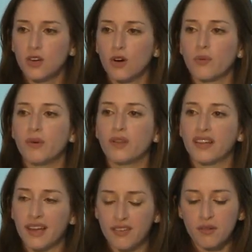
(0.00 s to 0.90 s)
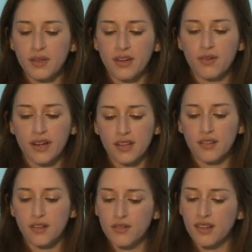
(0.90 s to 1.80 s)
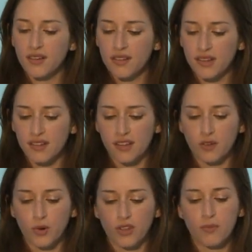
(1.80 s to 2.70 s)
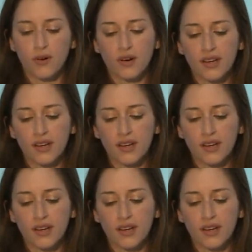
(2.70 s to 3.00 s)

or we will inevitably create a two-tiered system where the poor